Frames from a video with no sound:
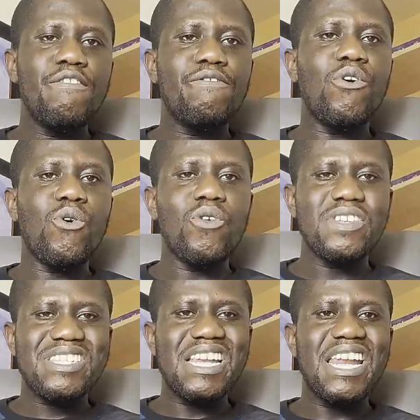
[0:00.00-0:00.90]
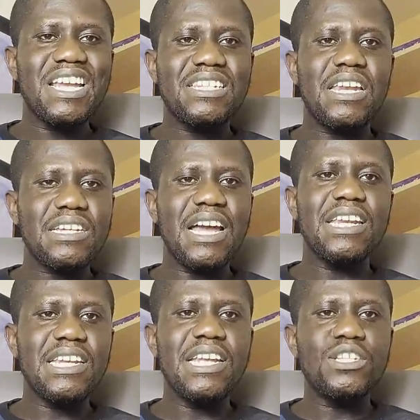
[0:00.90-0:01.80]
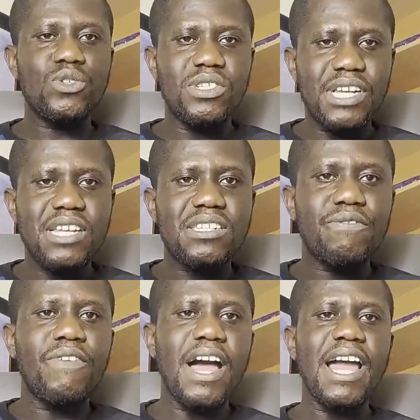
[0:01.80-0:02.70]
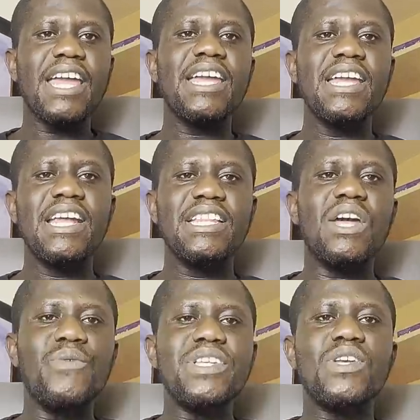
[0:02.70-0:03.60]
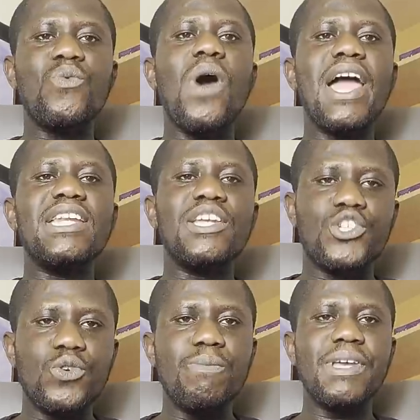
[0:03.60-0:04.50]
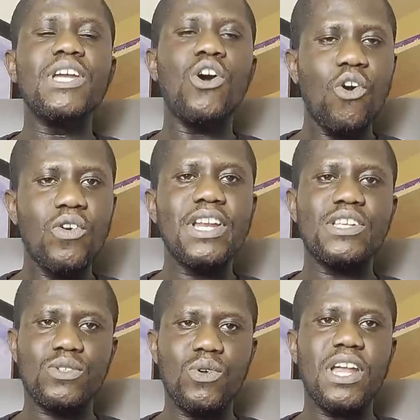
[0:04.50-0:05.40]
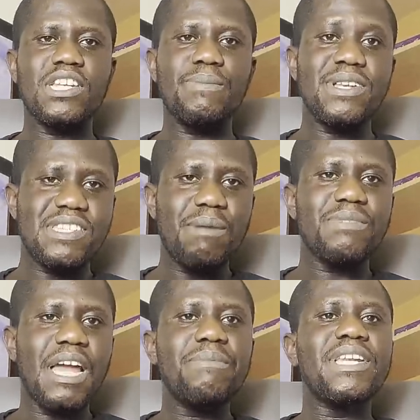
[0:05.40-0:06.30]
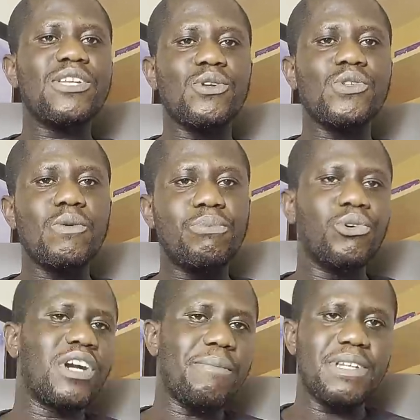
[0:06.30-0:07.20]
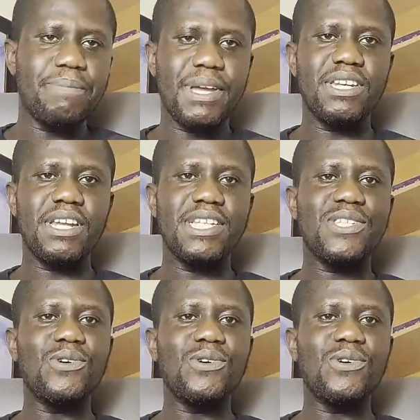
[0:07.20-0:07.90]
for selected candidates to justify the reason why they should be on the scholarship. And sometimes it is also program dependent.